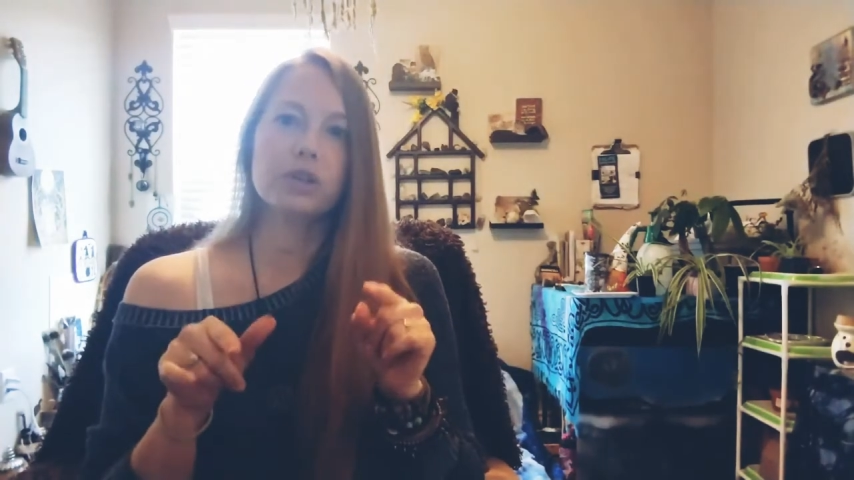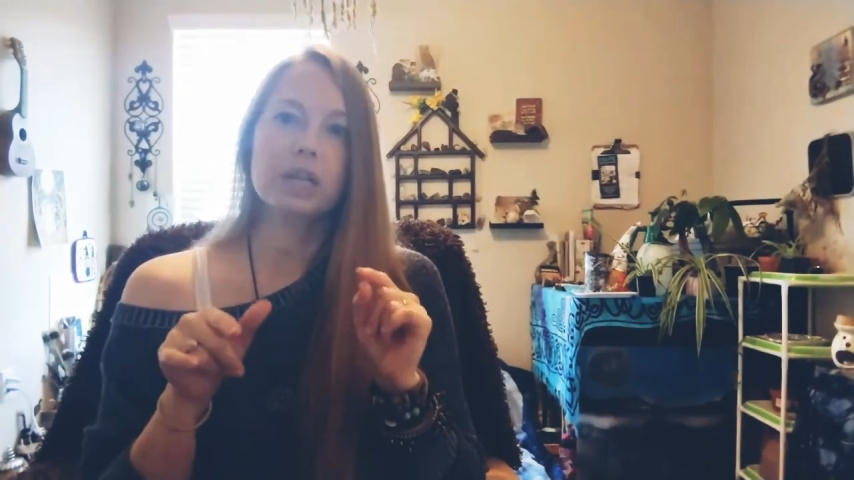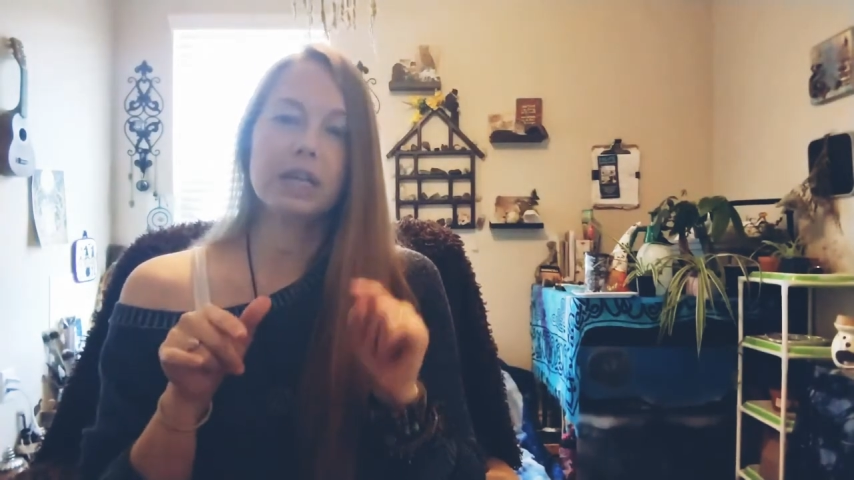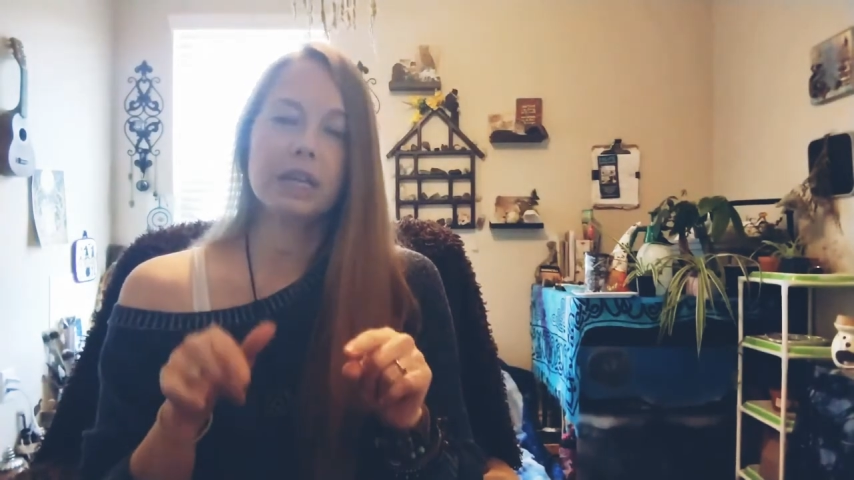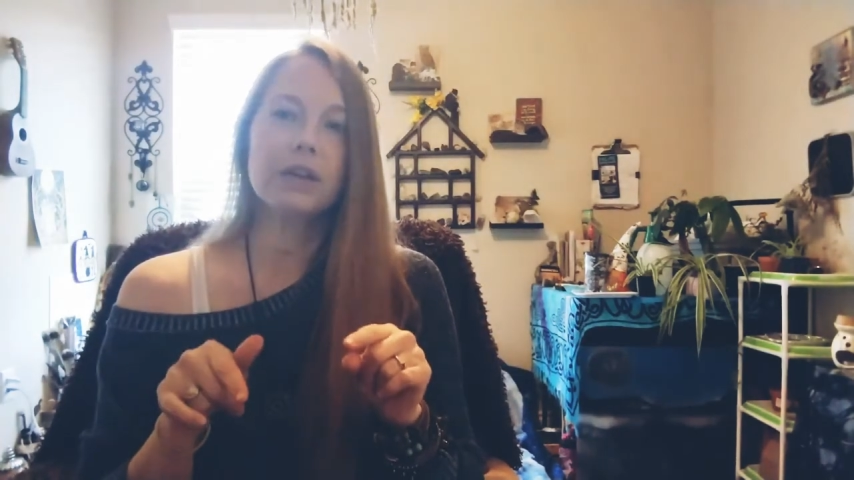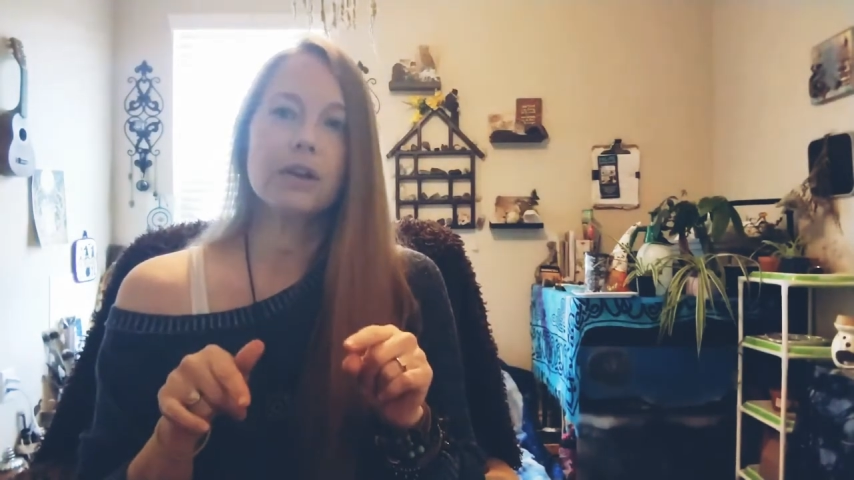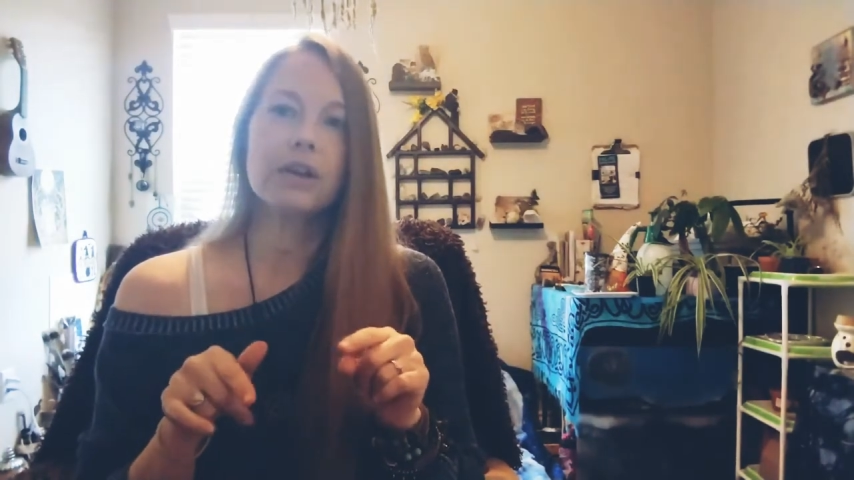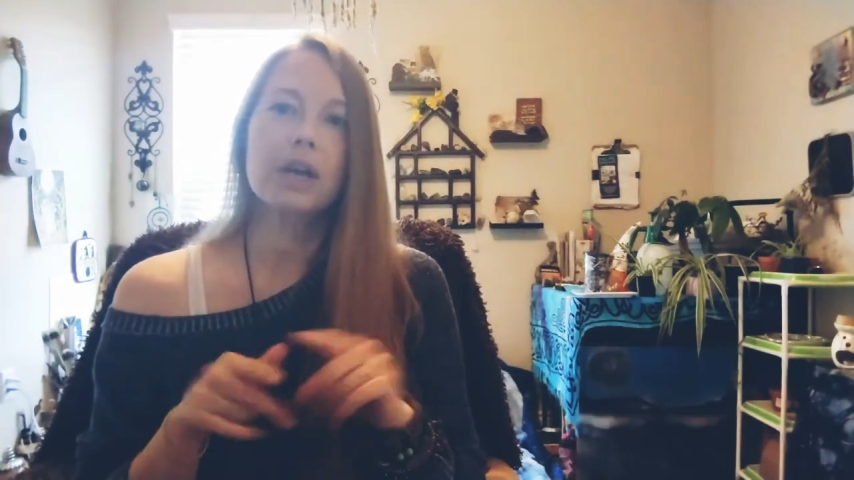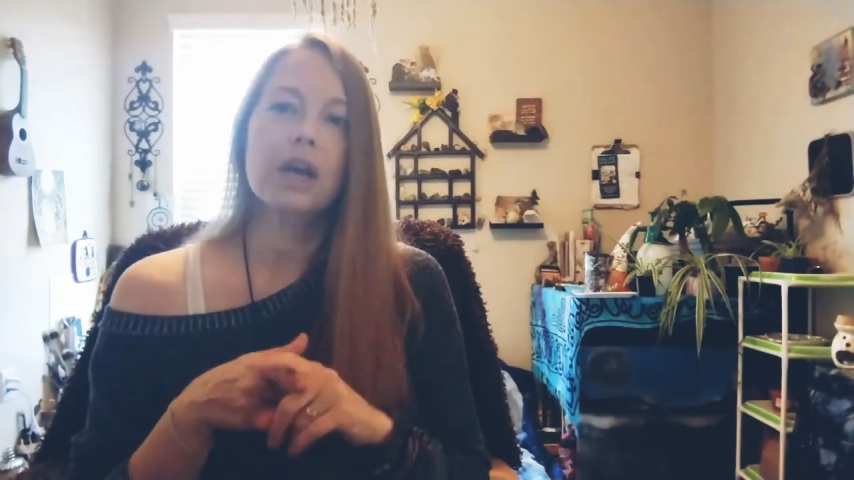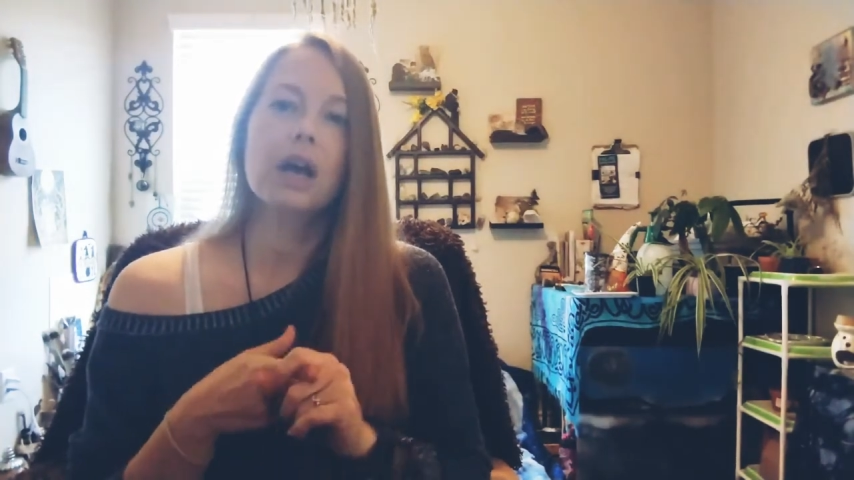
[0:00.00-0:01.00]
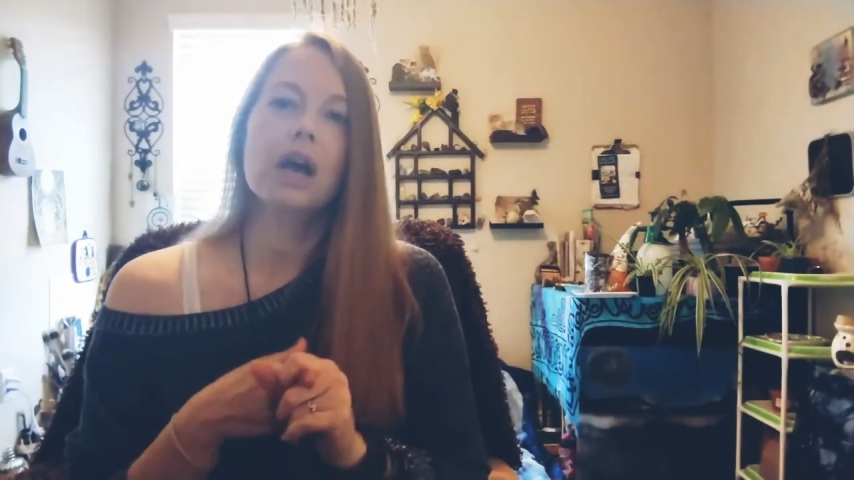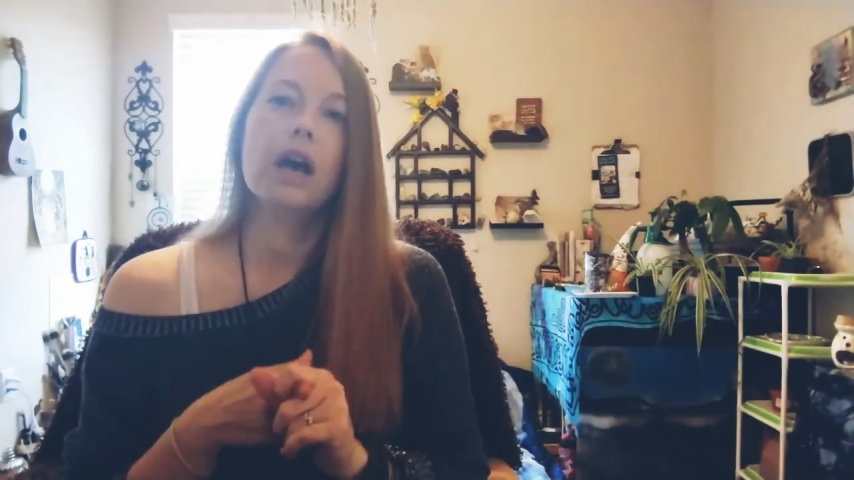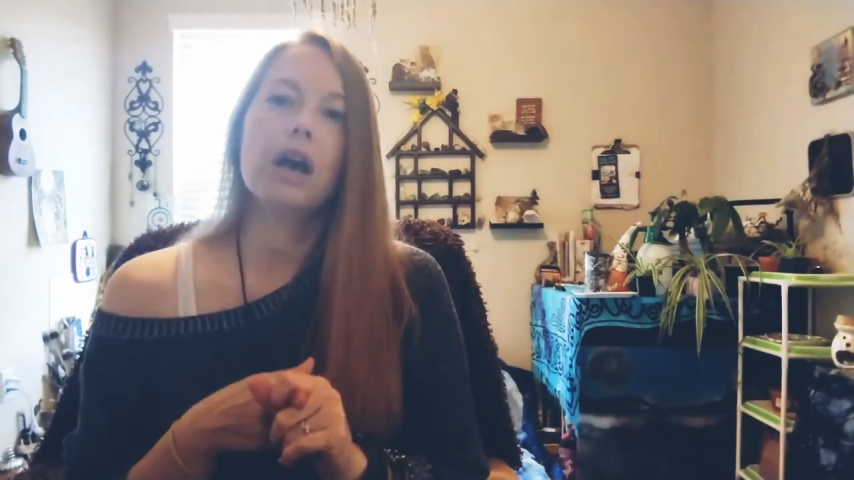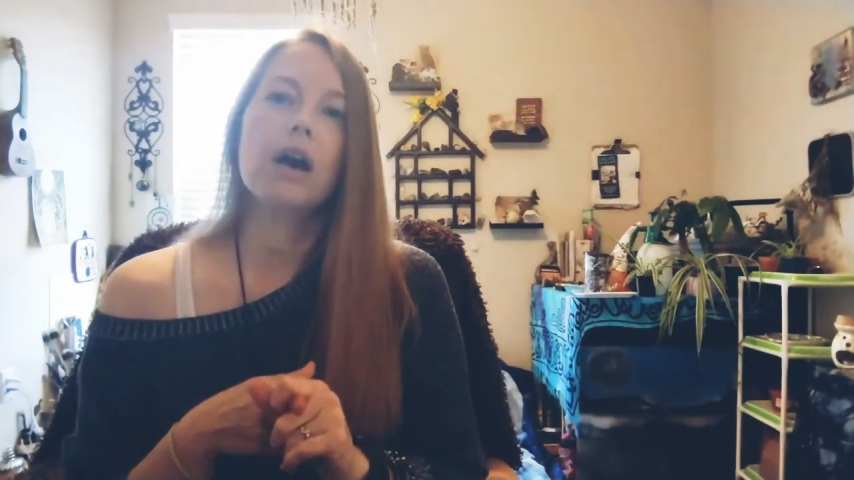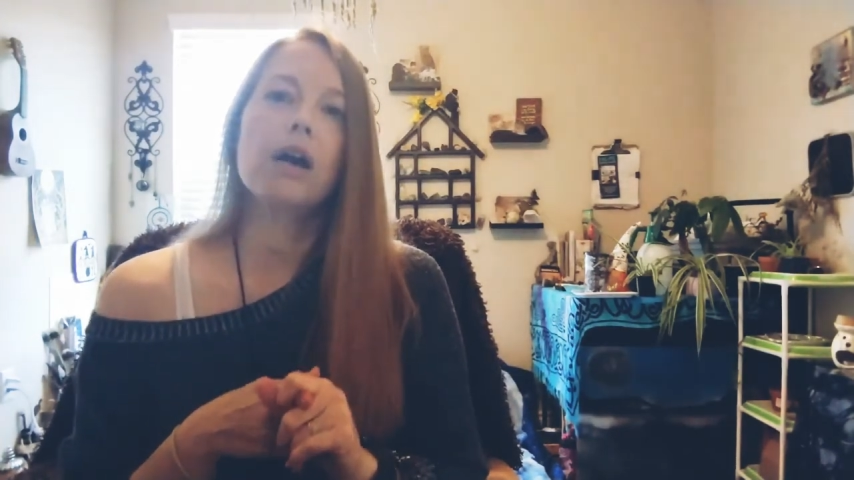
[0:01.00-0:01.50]
here
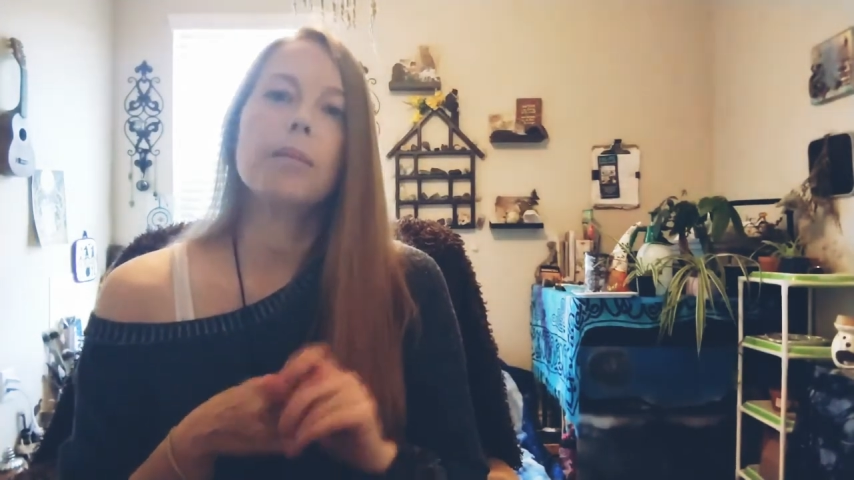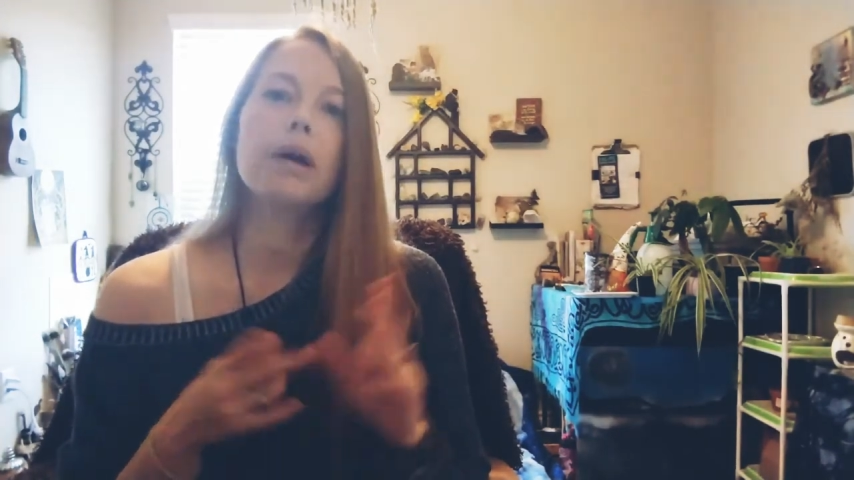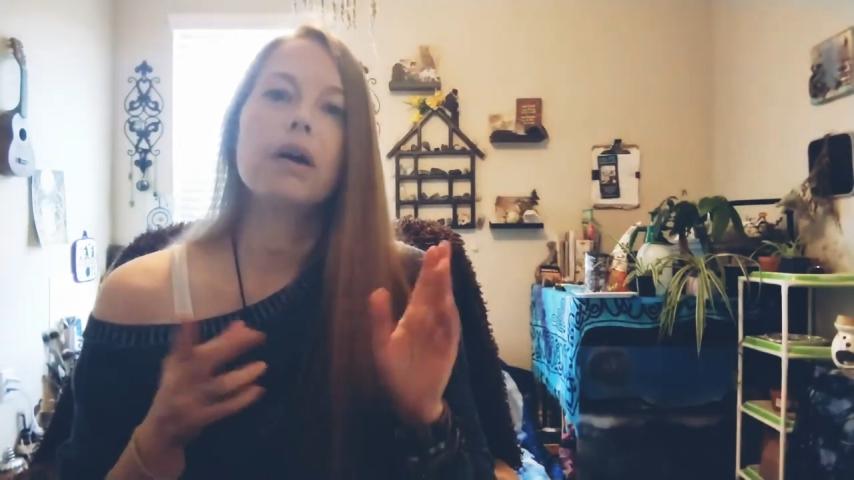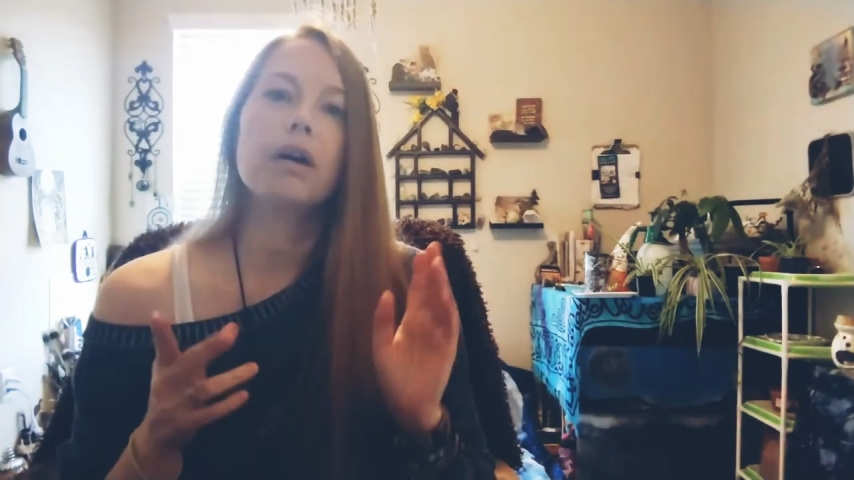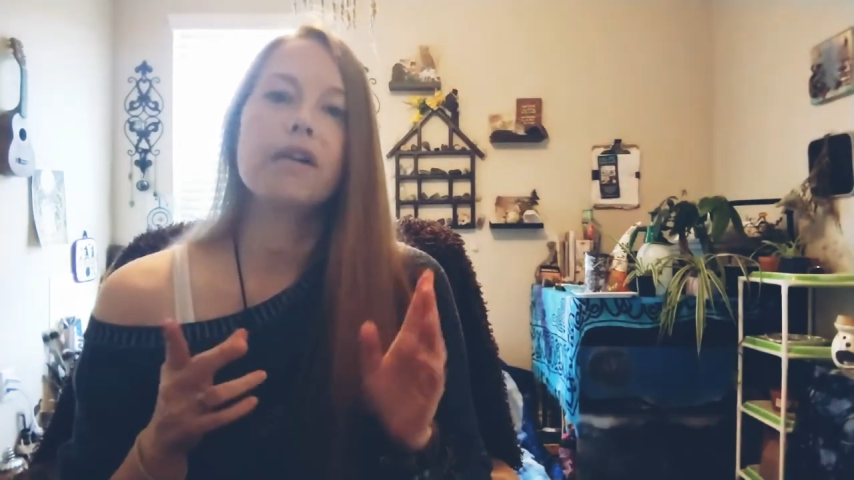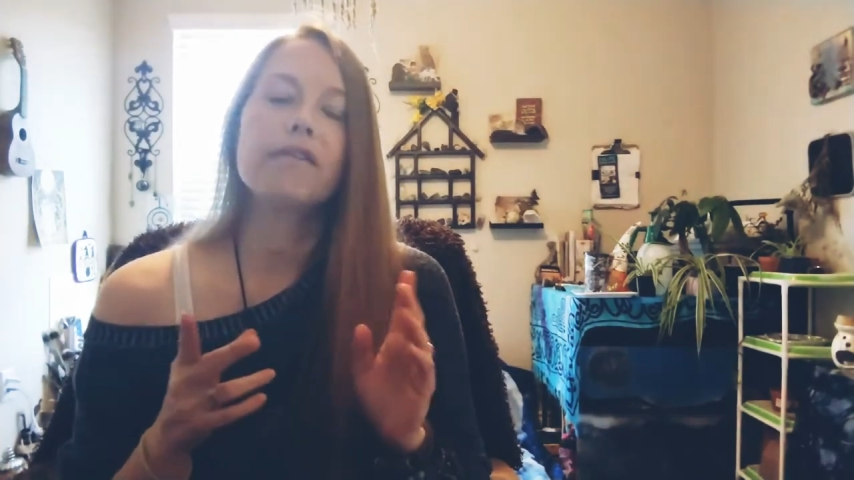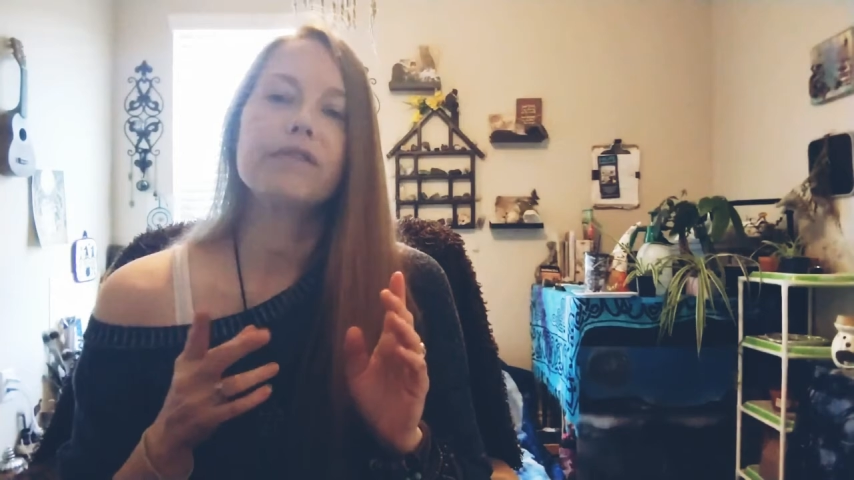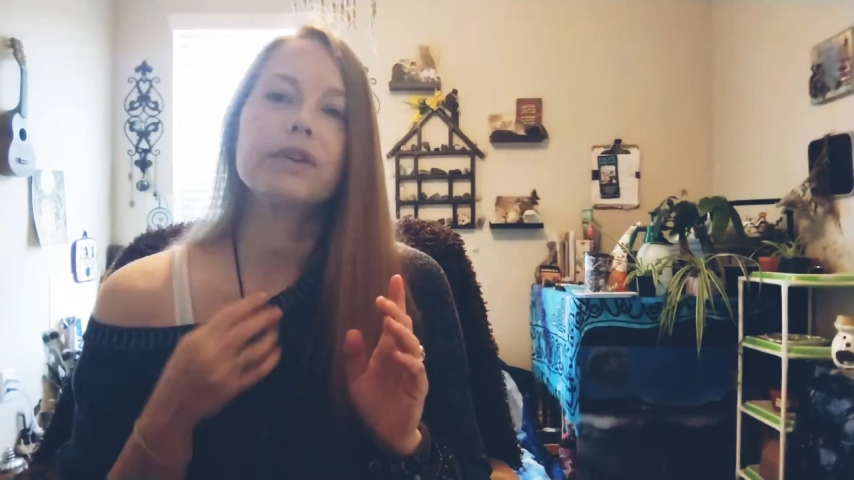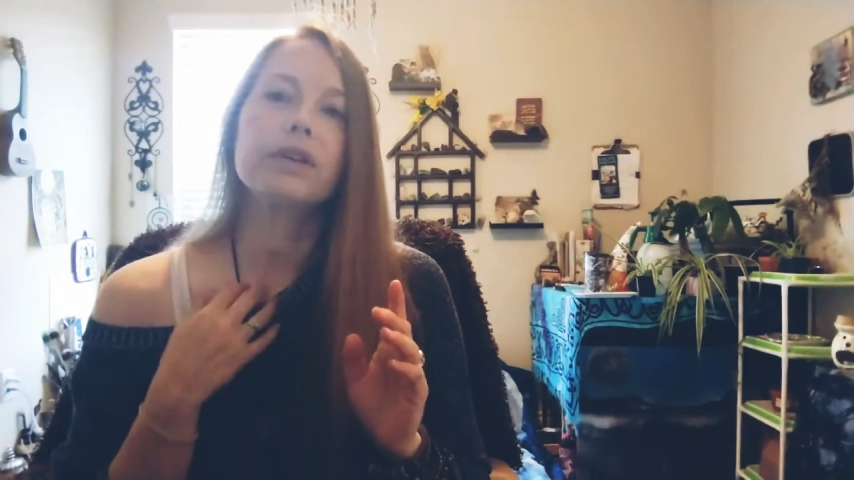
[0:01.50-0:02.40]
of,